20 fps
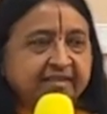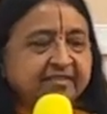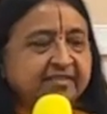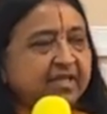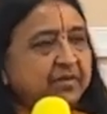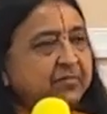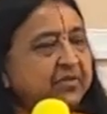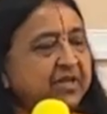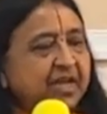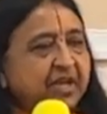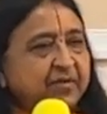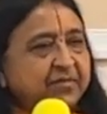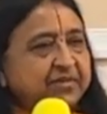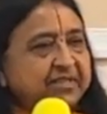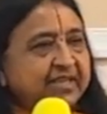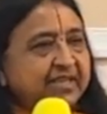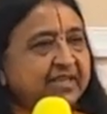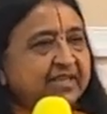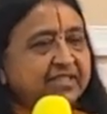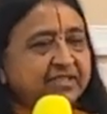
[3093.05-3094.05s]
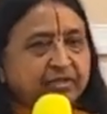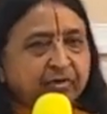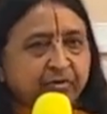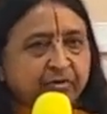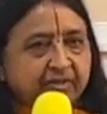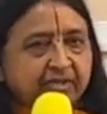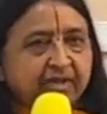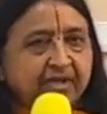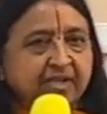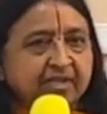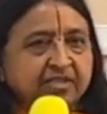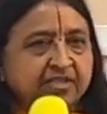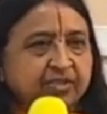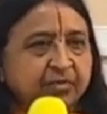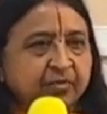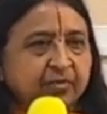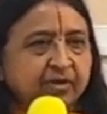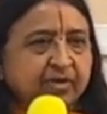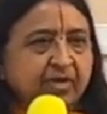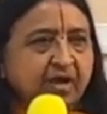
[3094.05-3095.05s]
Sometimes kids throw their lunch
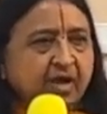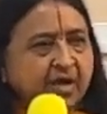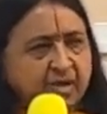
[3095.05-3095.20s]
away.